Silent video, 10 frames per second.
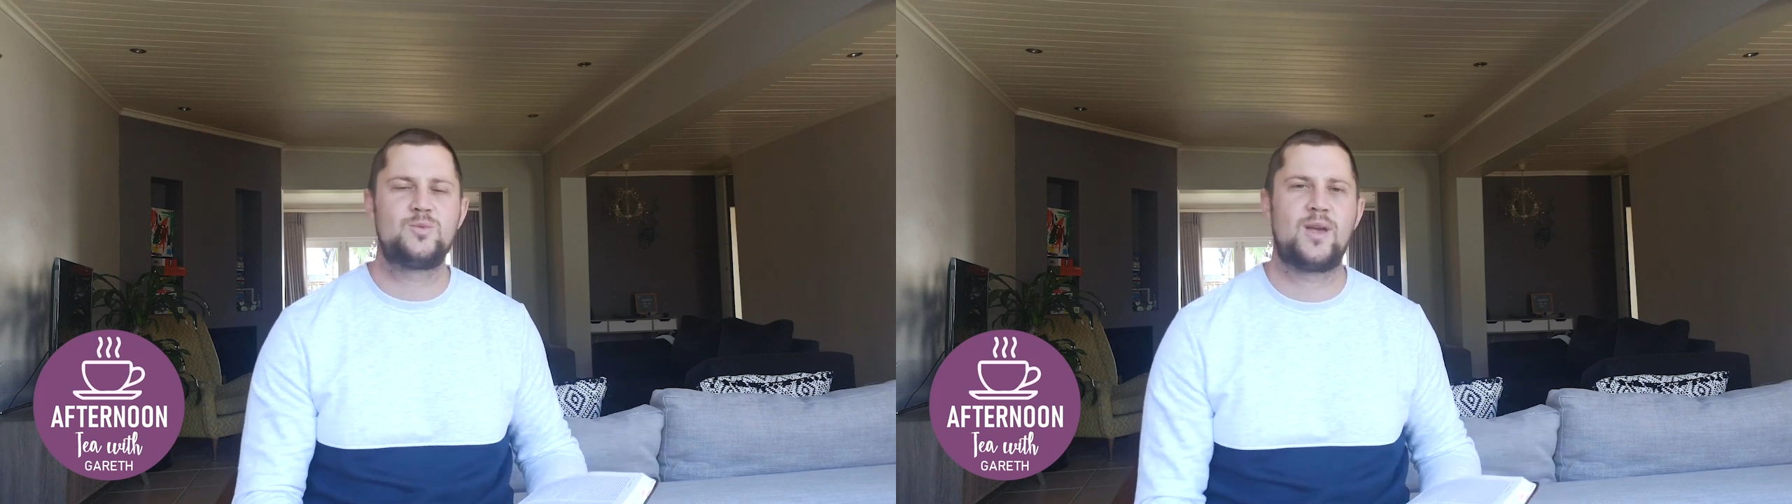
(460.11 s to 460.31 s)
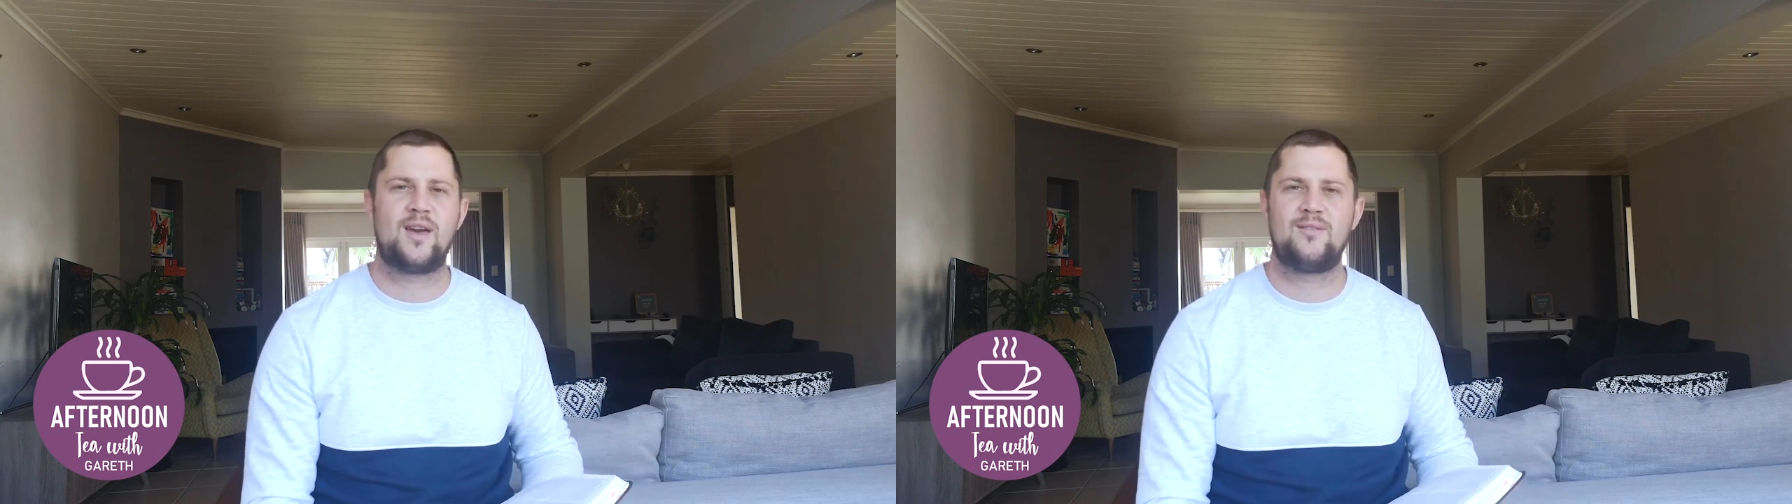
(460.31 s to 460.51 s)

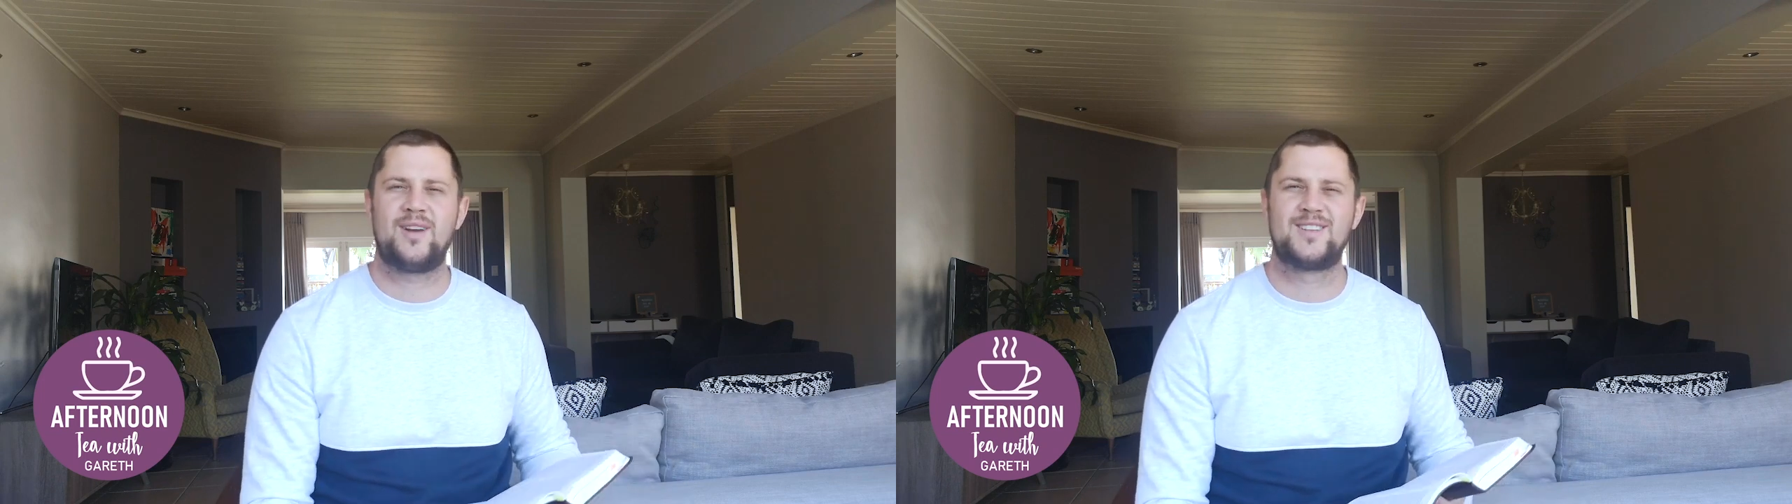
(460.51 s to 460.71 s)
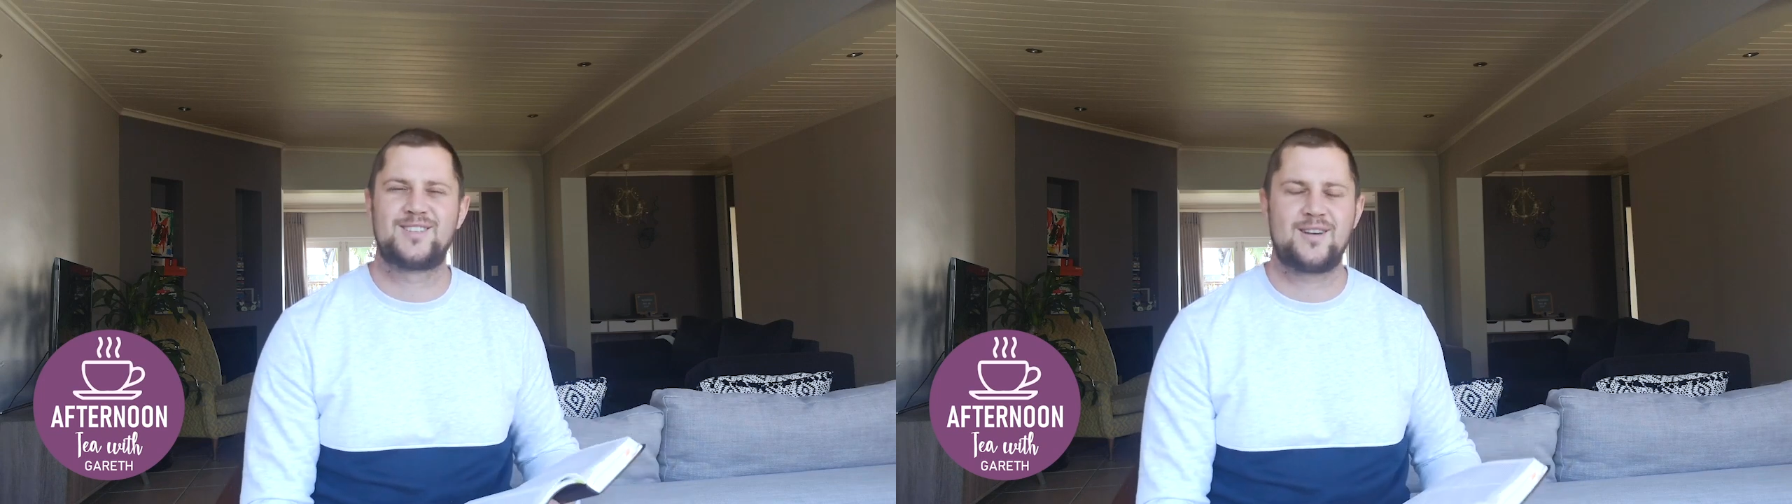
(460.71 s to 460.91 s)
we have
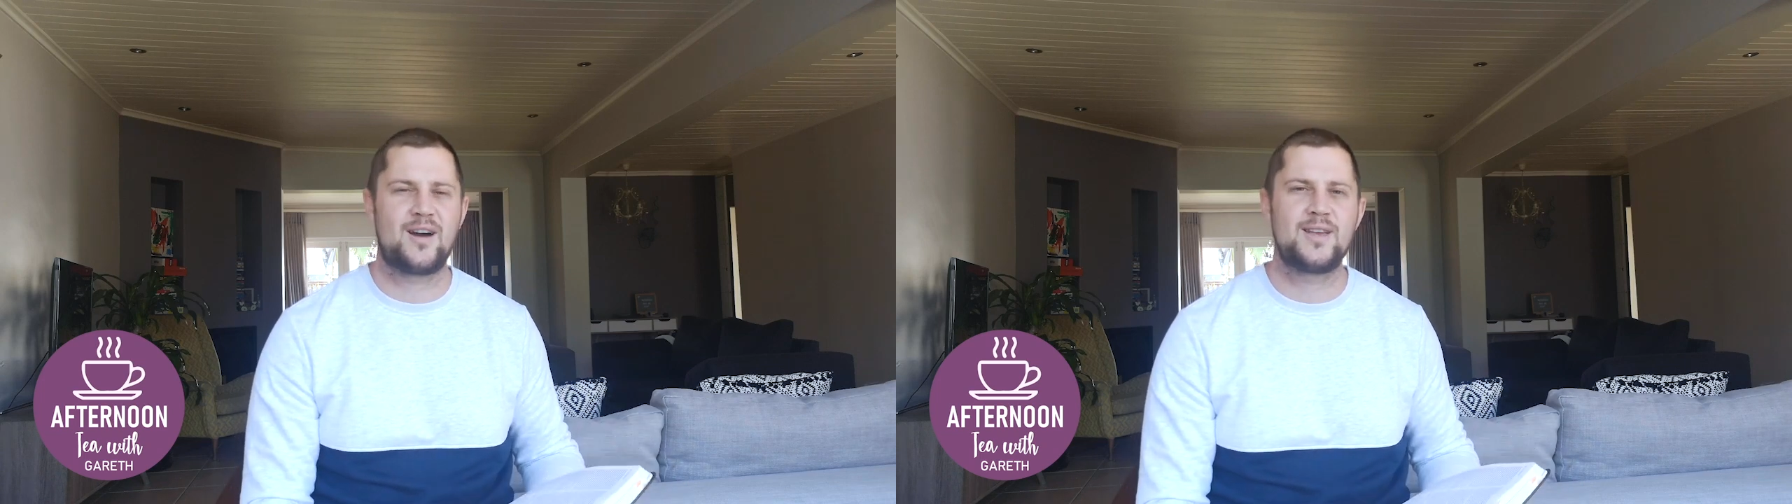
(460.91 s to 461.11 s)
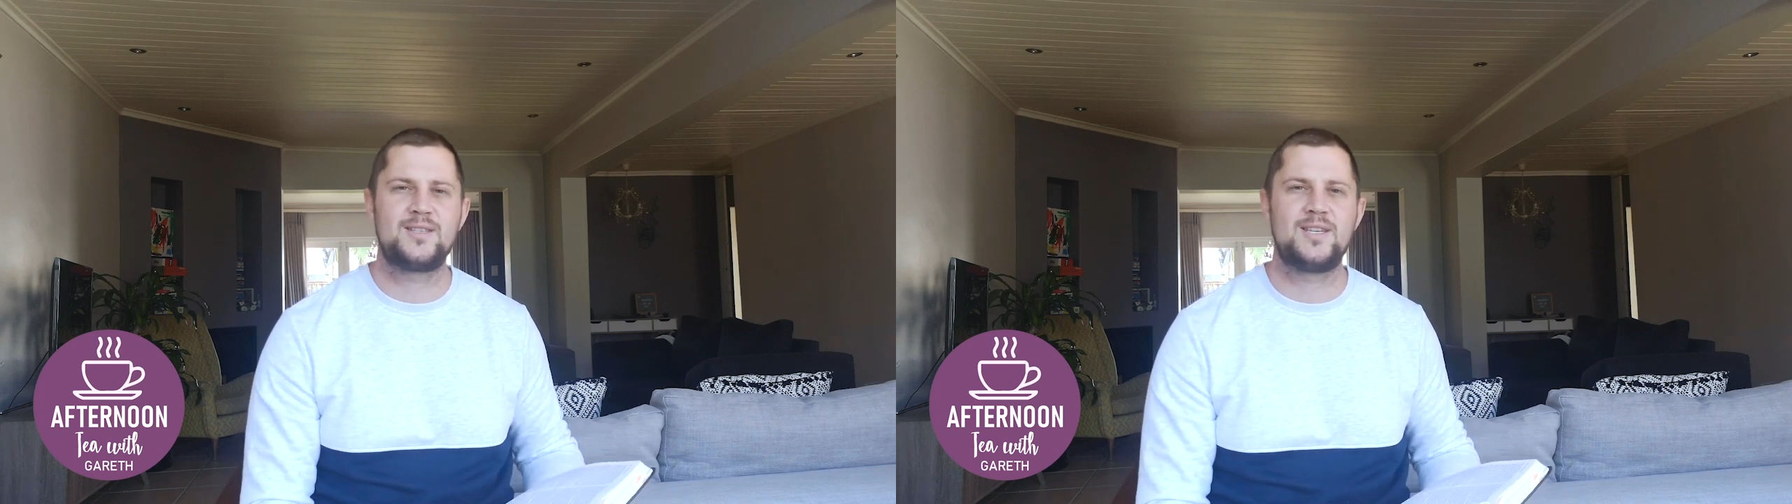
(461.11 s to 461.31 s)

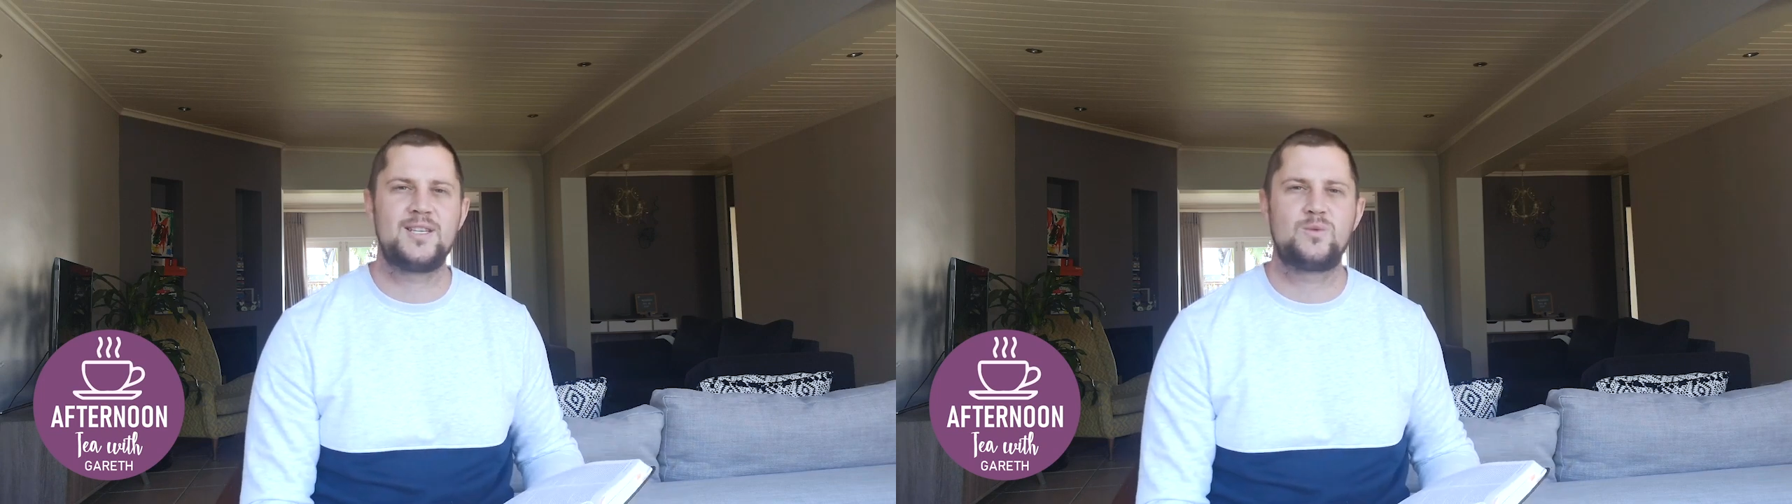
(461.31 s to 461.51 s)
anxieties,